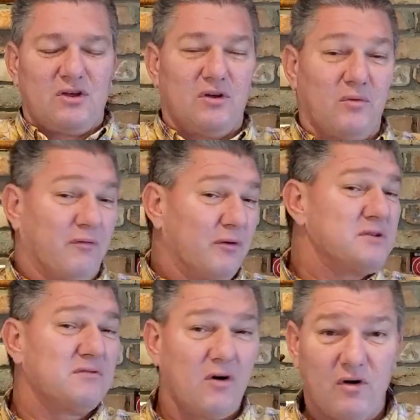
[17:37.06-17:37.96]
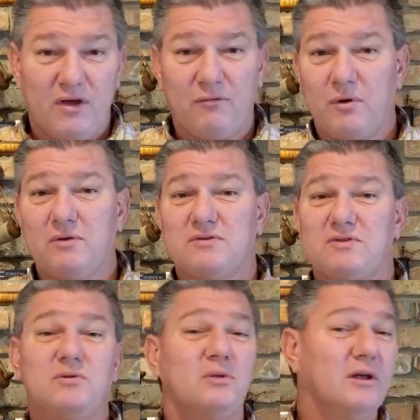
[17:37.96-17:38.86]
Well, first of all, if we use
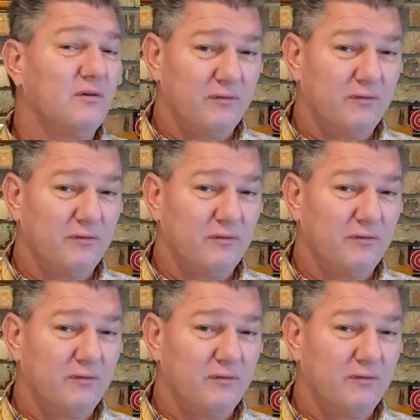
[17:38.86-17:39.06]
too little